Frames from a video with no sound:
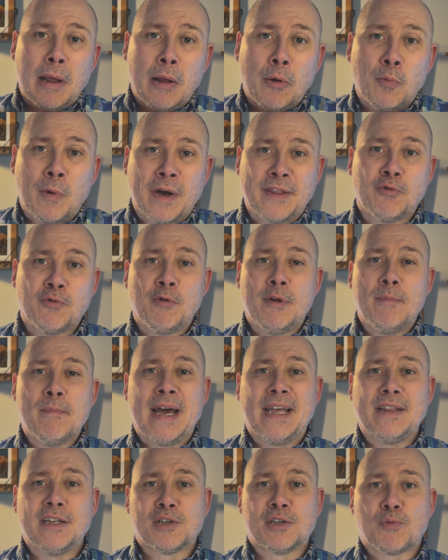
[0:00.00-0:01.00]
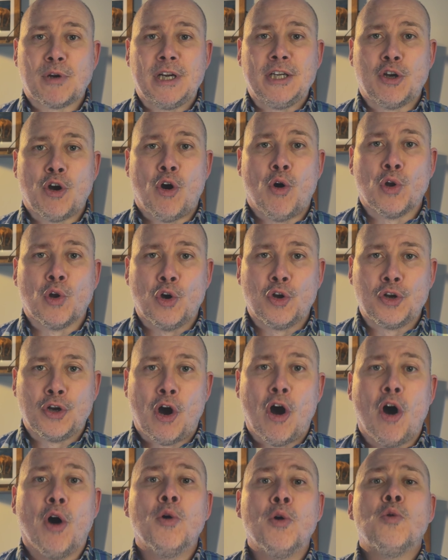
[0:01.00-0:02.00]
whether we met the sprint goal or
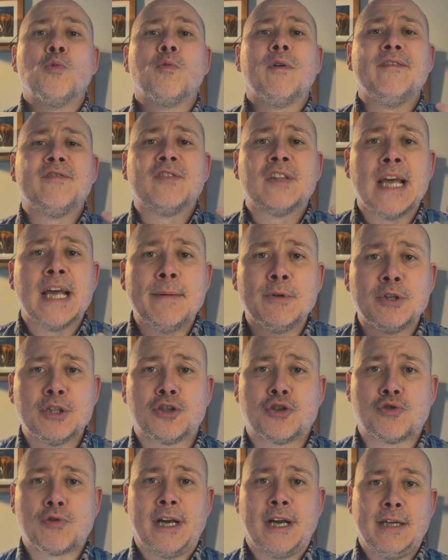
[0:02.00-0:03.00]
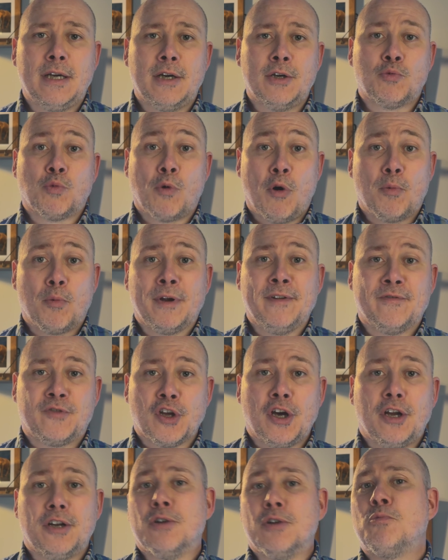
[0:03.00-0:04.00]
not. We've demonstrated what we've
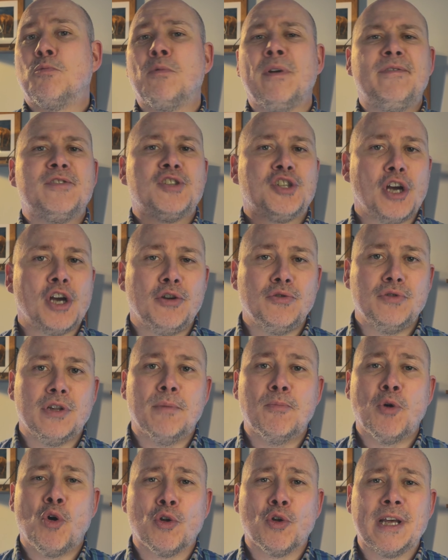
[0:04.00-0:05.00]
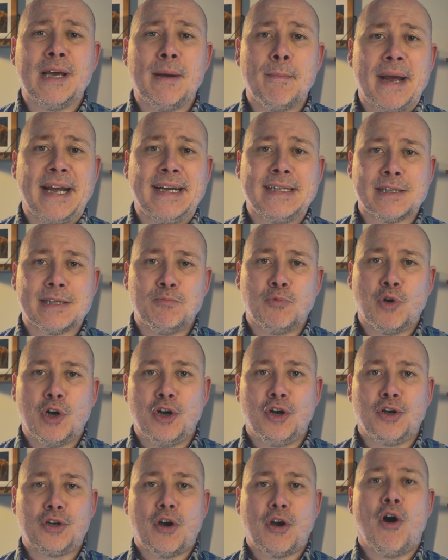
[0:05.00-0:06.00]
done. We've shown them all the amazing
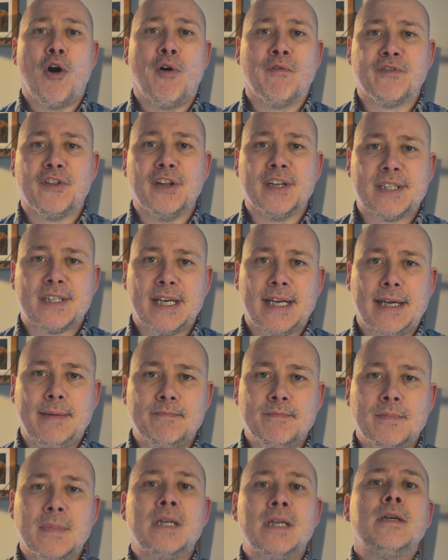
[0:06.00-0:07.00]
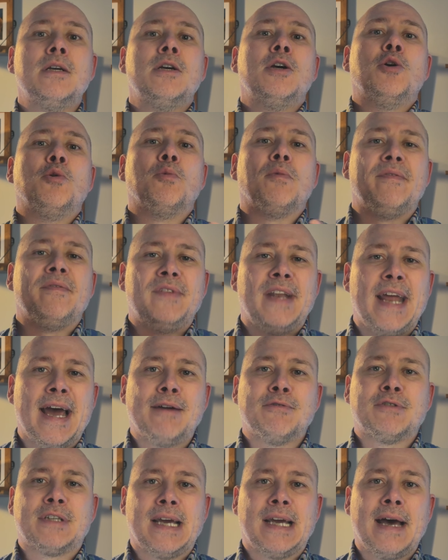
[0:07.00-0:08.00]
work of the team. We've
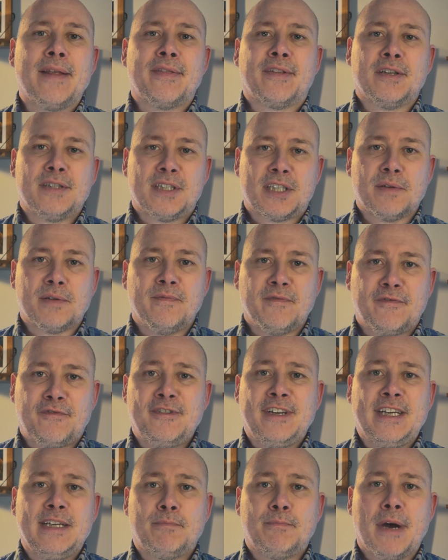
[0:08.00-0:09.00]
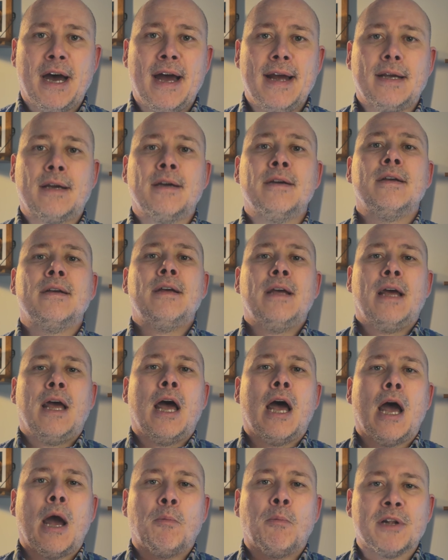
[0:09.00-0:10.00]
now gathered some feedback
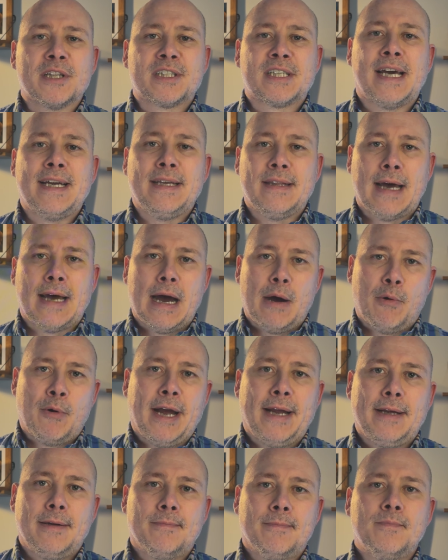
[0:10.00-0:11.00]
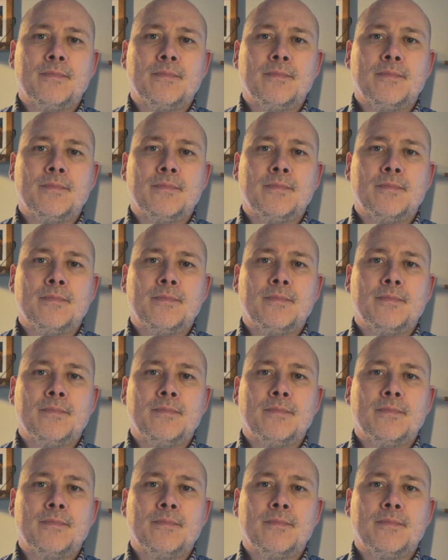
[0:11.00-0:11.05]
and we'll take that away.